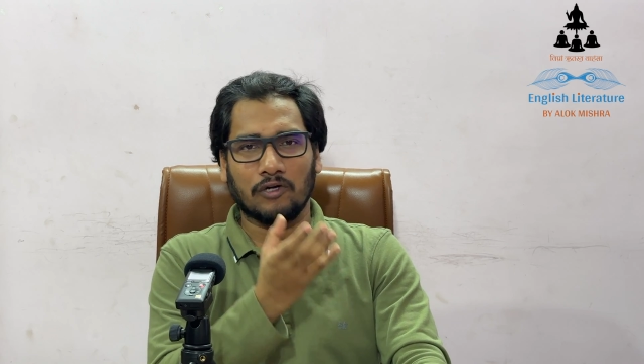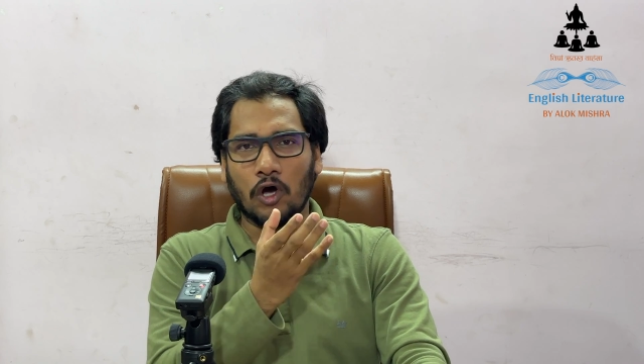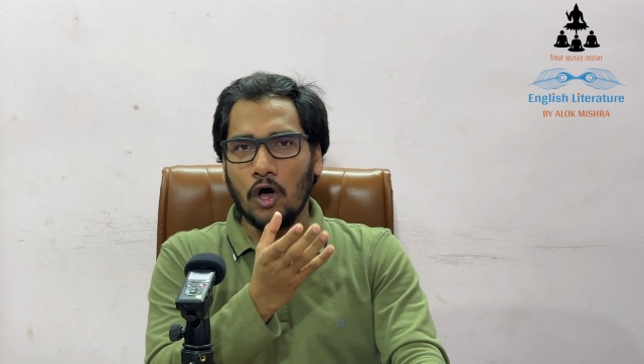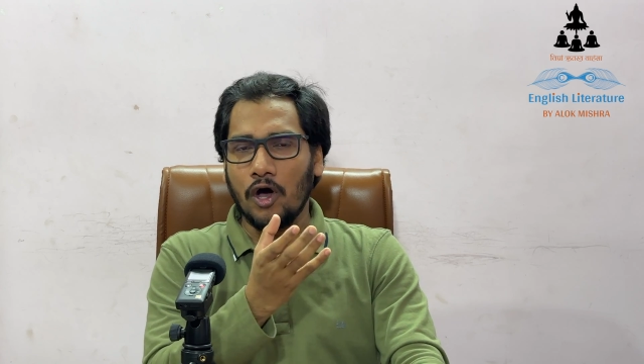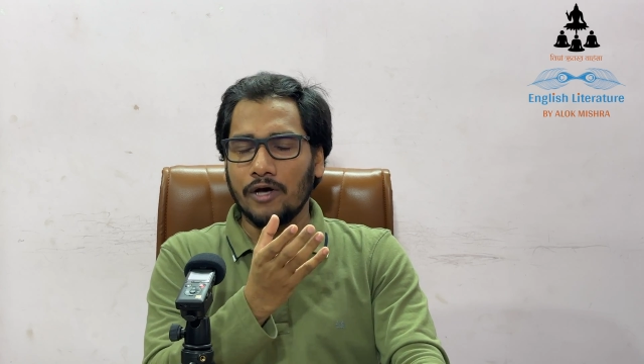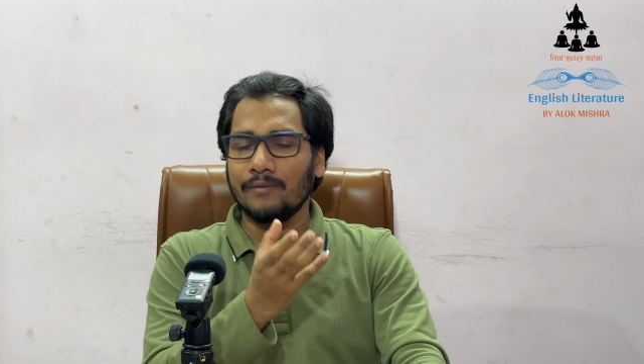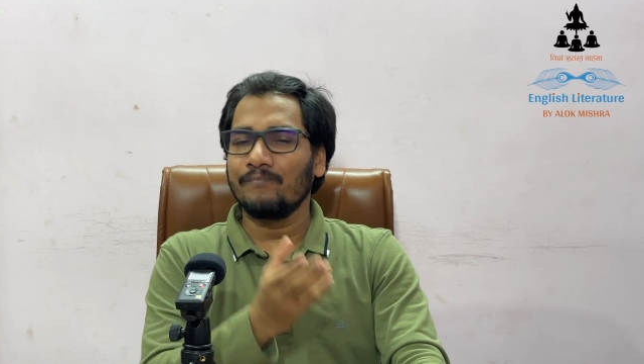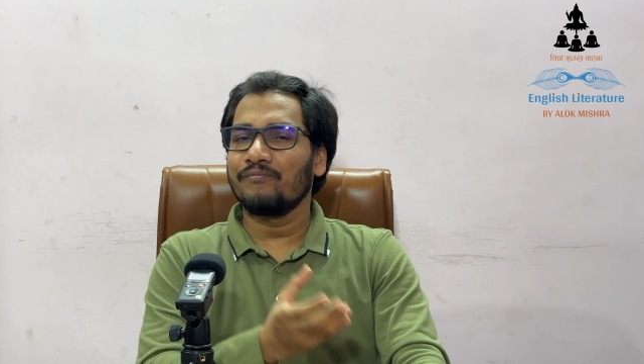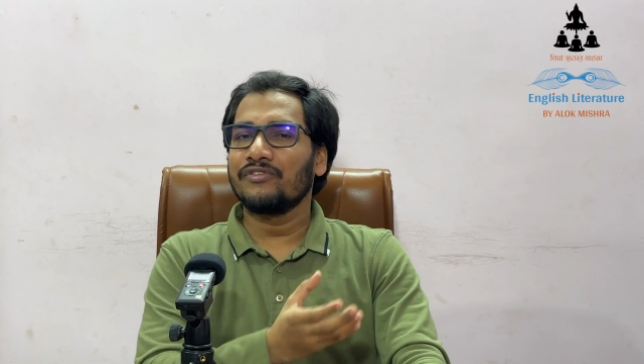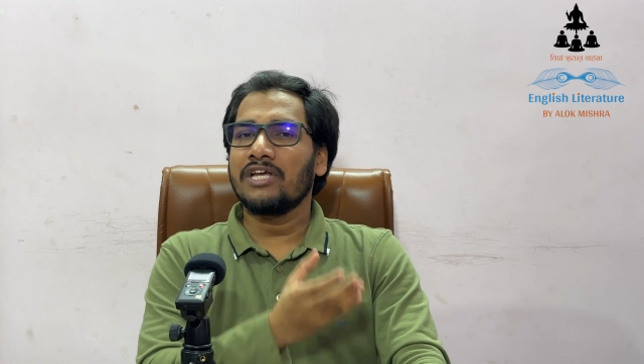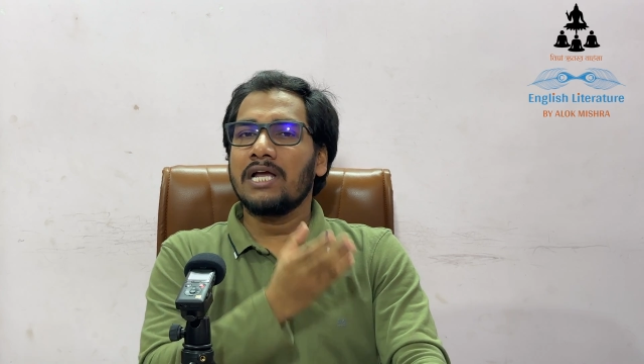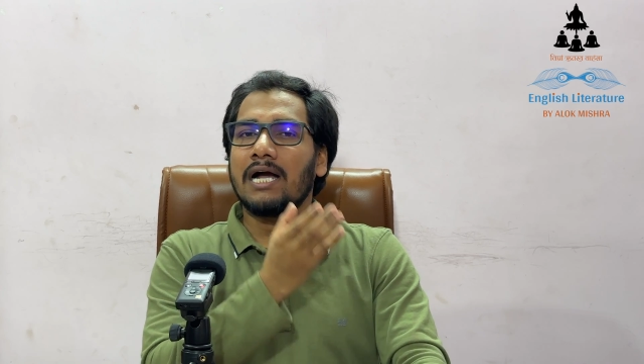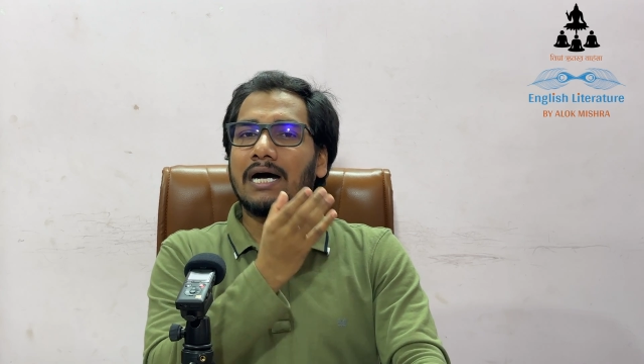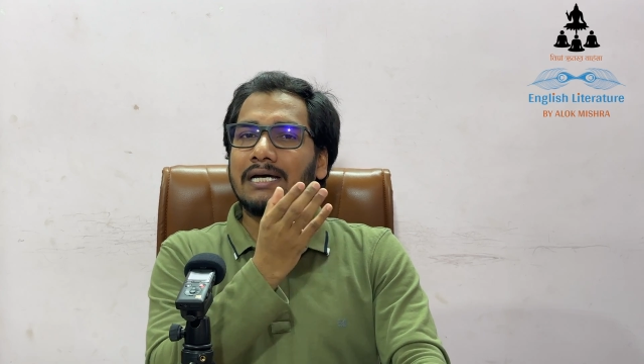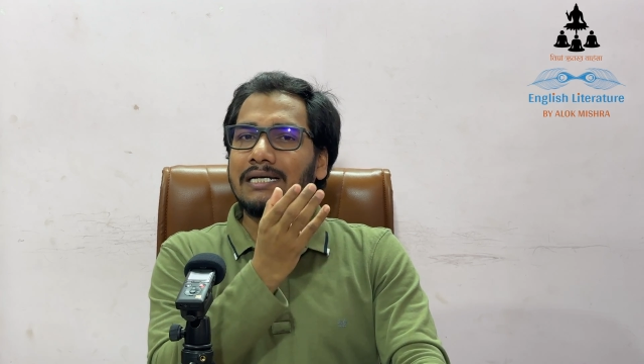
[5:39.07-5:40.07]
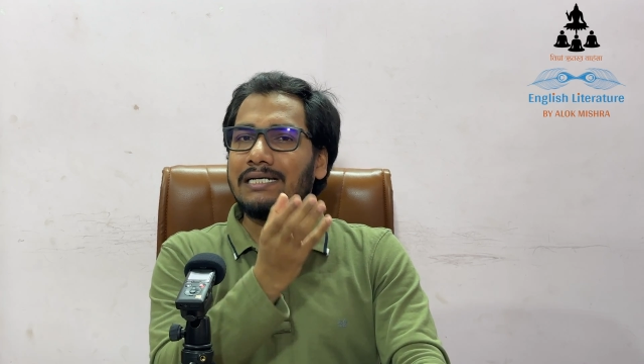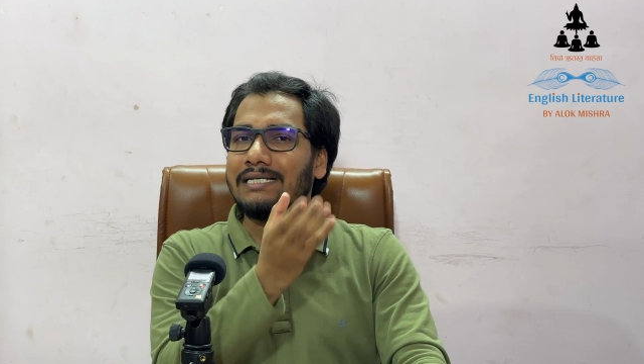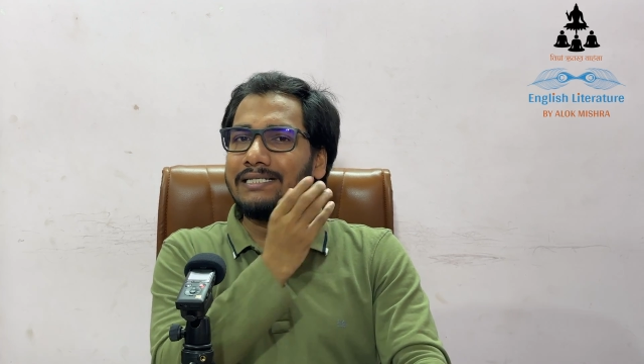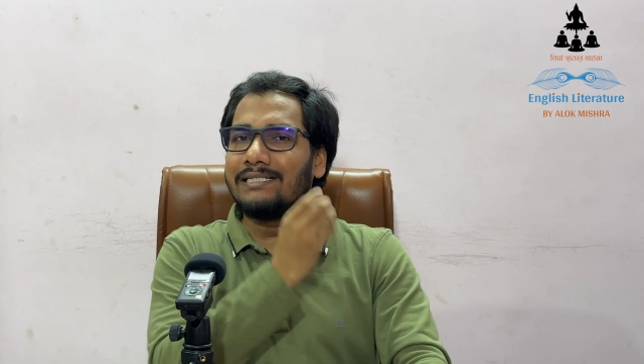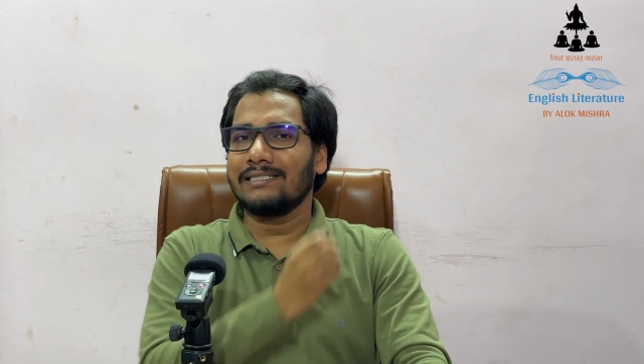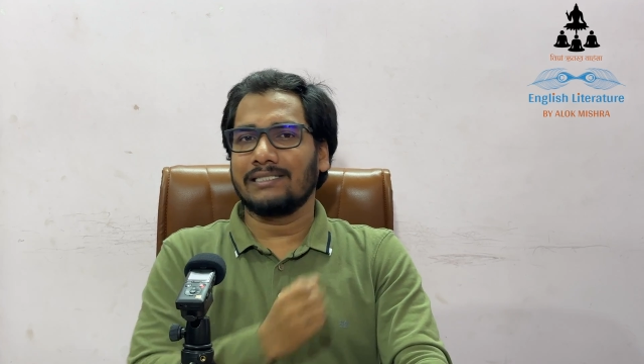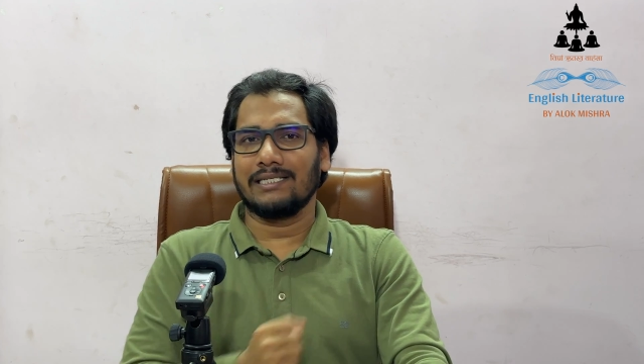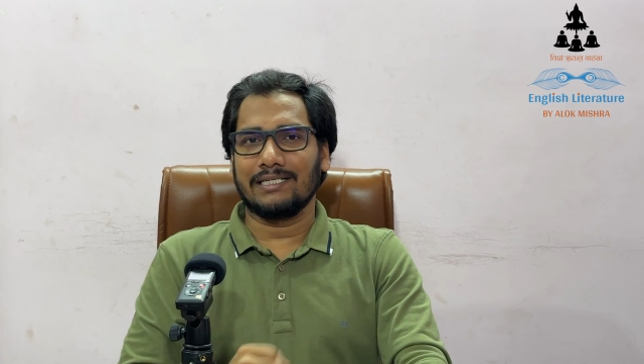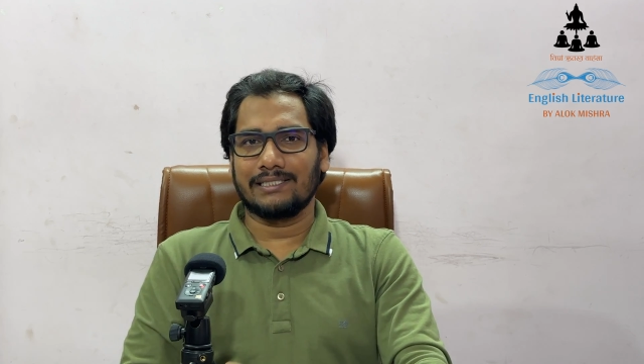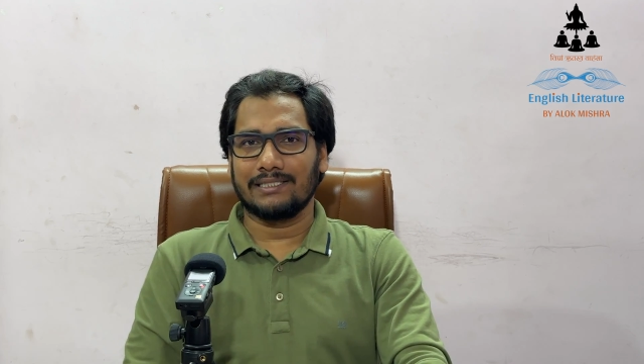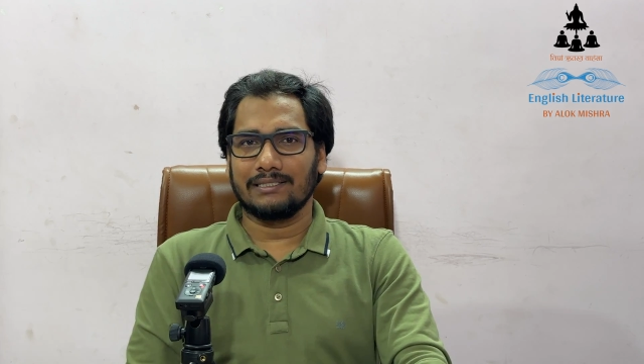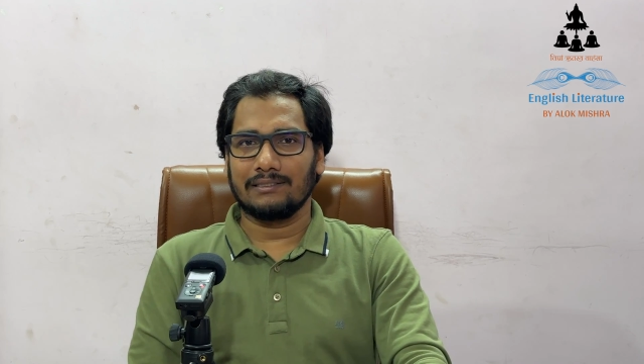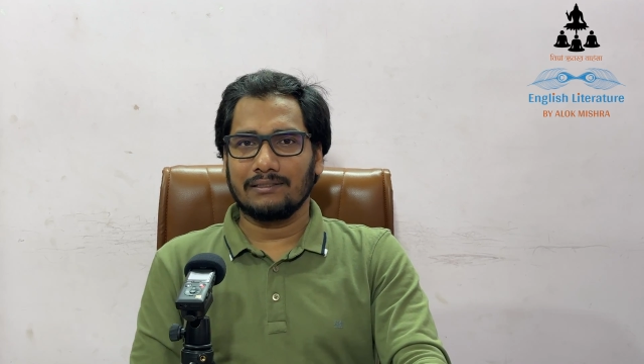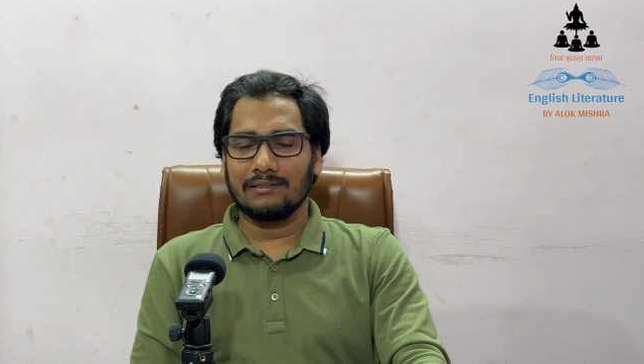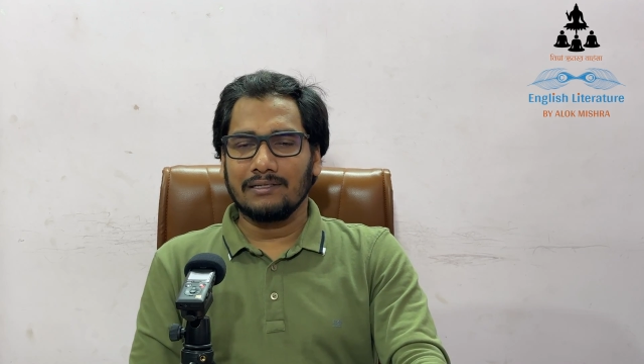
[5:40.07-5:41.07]
or a religious
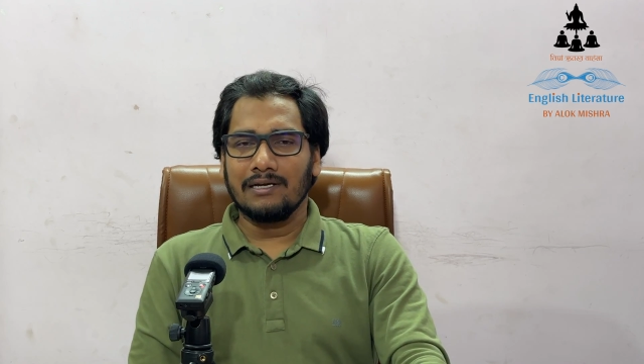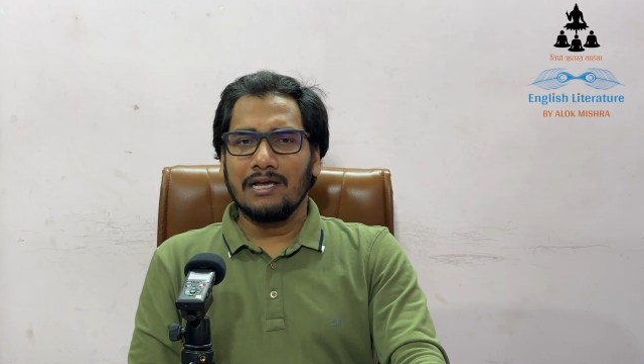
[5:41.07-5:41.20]
lesson.